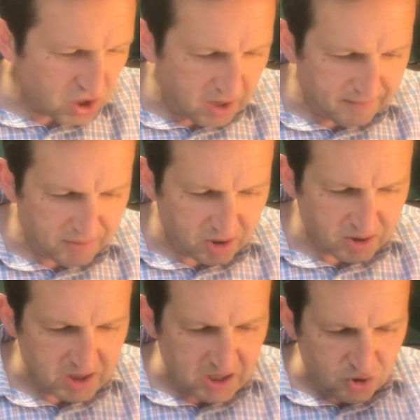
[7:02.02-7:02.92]

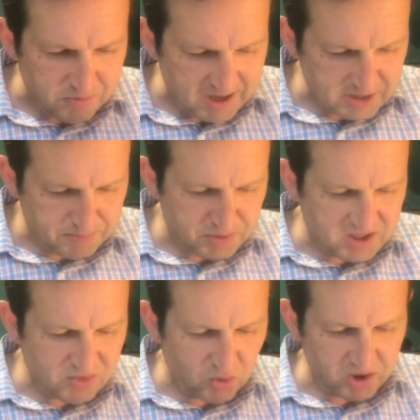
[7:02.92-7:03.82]
Avar Umas
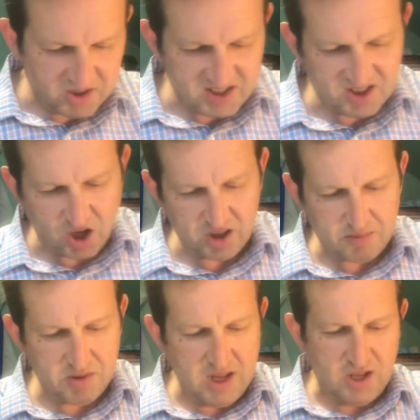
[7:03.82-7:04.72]
Water the Stadim.
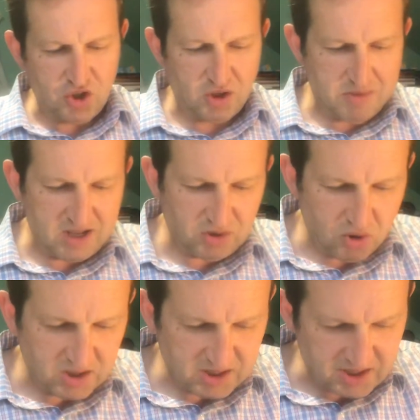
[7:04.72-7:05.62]
So the
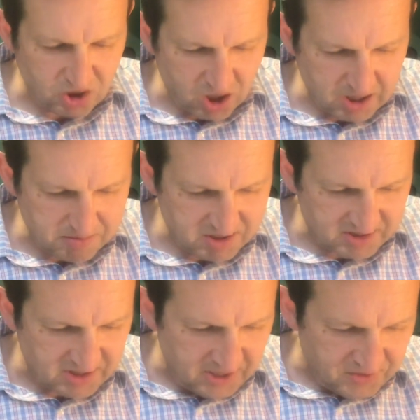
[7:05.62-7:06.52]
Machlokas Tanoim is
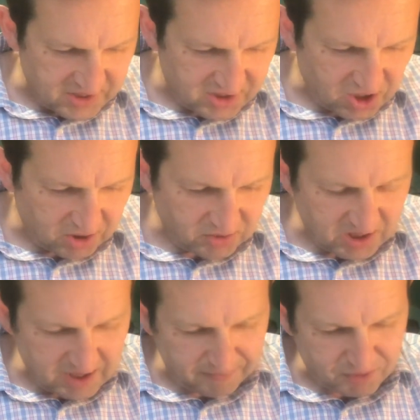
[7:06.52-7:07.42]
it's
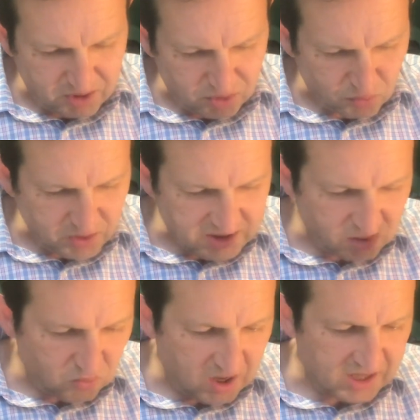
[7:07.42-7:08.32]
totally if the reason
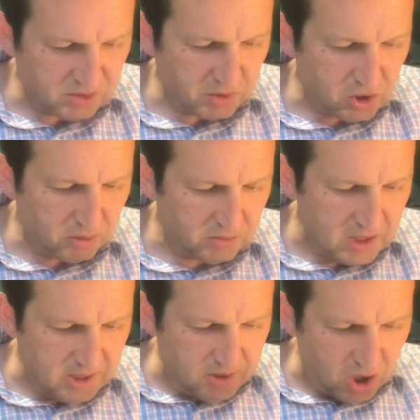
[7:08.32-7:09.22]
why is we go
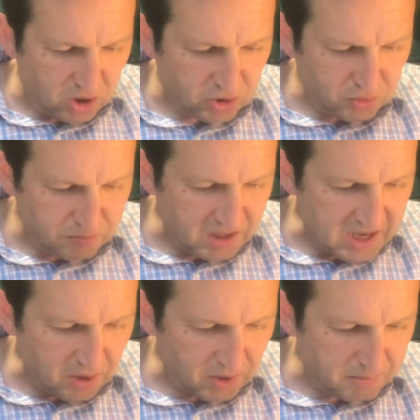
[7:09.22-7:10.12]
Hochu
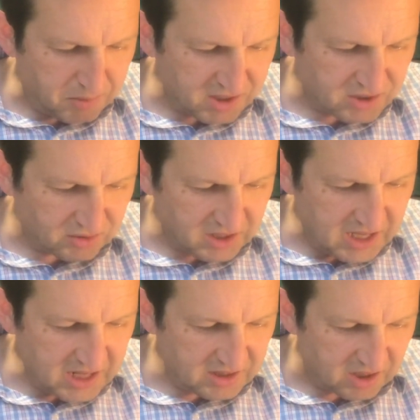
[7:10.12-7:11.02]
B'Yerik Basar
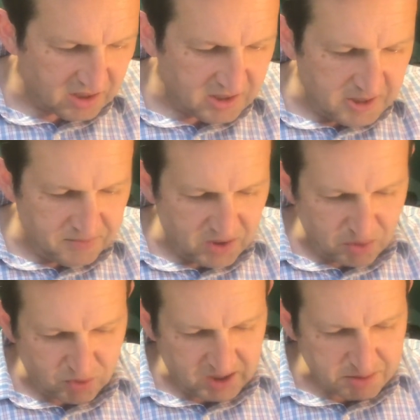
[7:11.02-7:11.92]
Lakita that
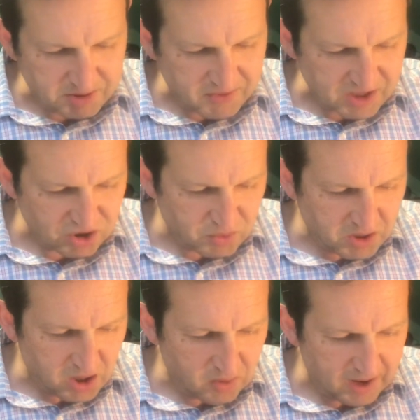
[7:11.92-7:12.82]
when it comes to vegetables we
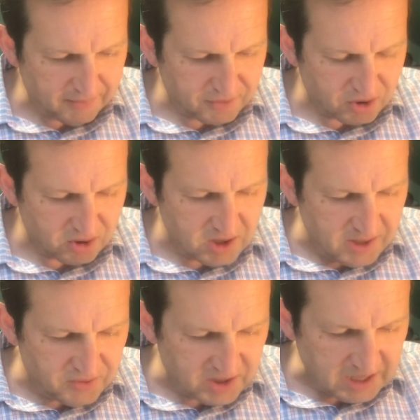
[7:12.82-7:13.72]
go after
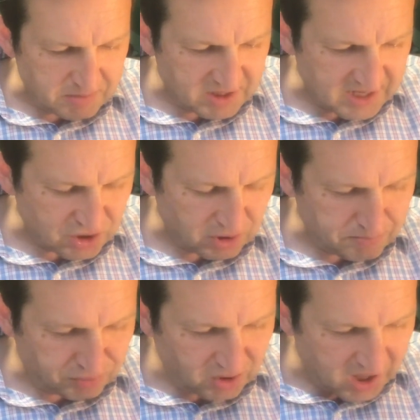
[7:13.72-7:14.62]
the time that's actually
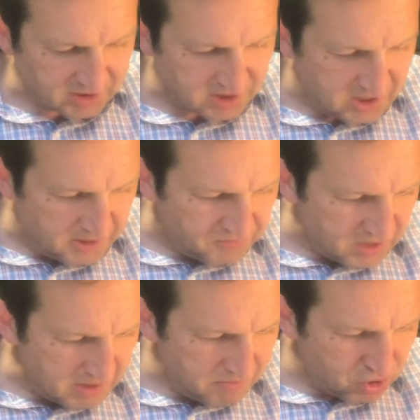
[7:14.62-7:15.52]
plucked.
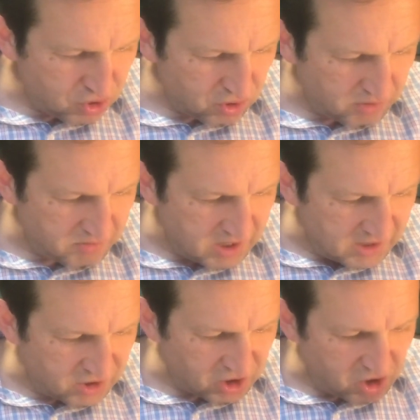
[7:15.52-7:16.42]
Imishum
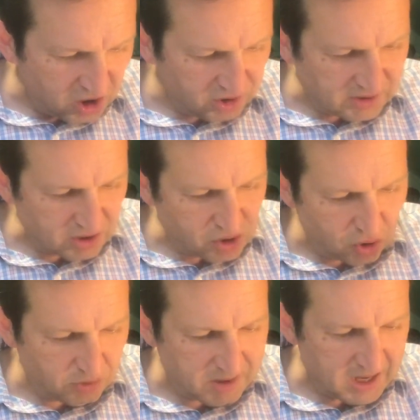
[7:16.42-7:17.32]
the Gadol al
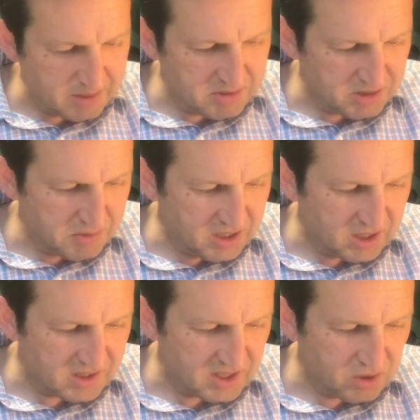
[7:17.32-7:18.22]
Kol Mayim is
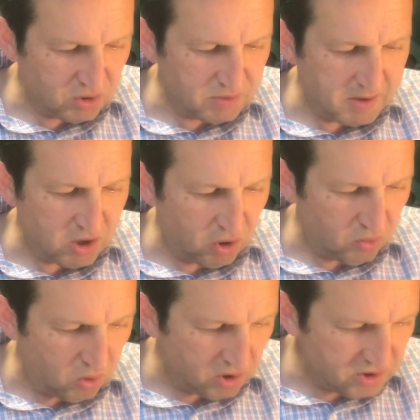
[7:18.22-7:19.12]
because it grows by all
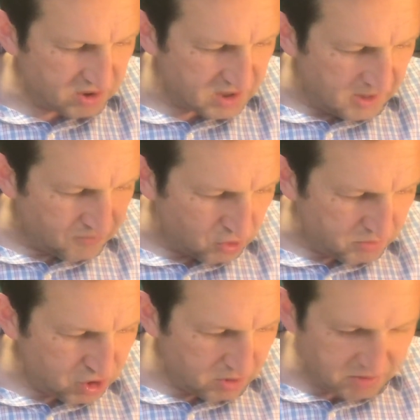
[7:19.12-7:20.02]
waters. And
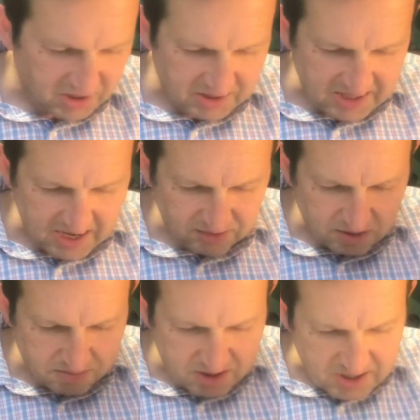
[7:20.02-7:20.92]
Mishum the
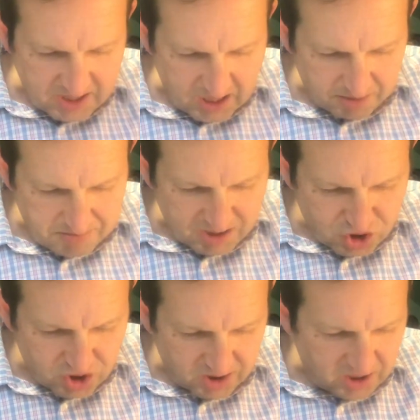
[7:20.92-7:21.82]
Gedalim al
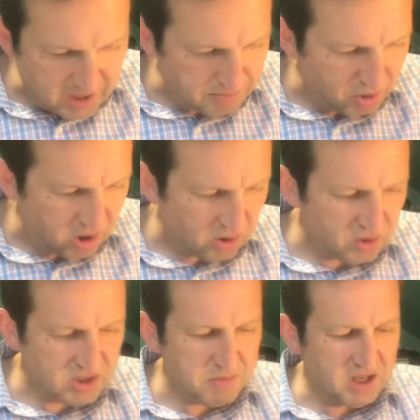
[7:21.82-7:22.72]
shana Haba or
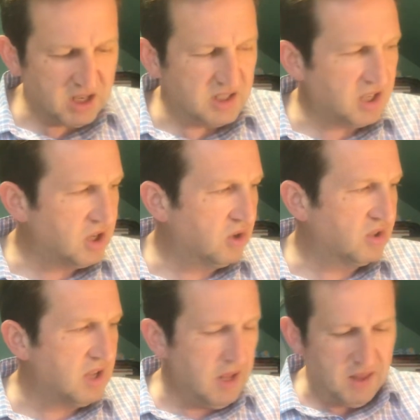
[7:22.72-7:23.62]
is it because it goes
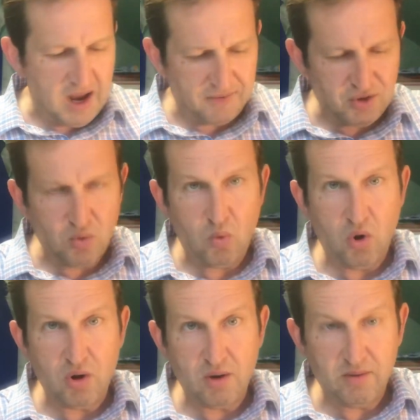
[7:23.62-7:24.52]
after the
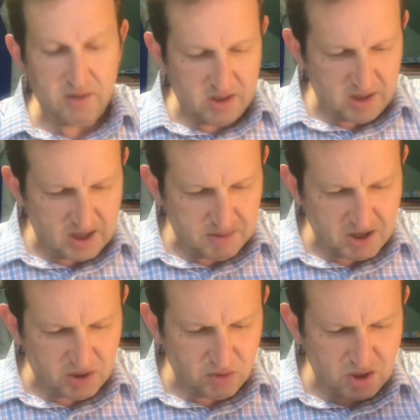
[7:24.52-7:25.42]
water? Uh,
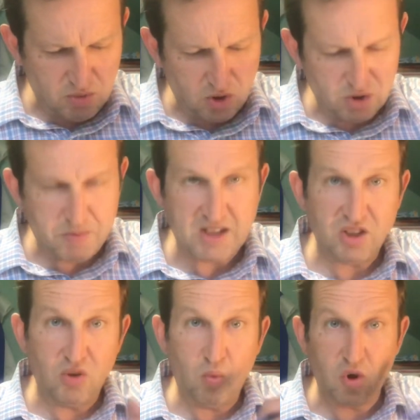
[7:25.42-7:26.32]
it, it grows based on
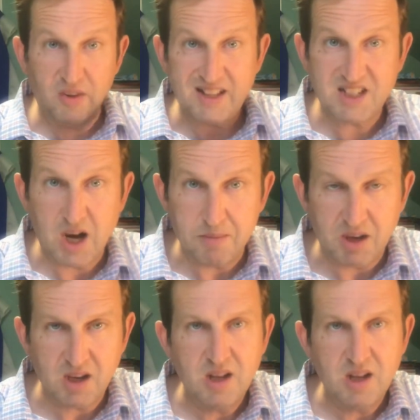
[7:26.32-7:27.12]
the water that's coming.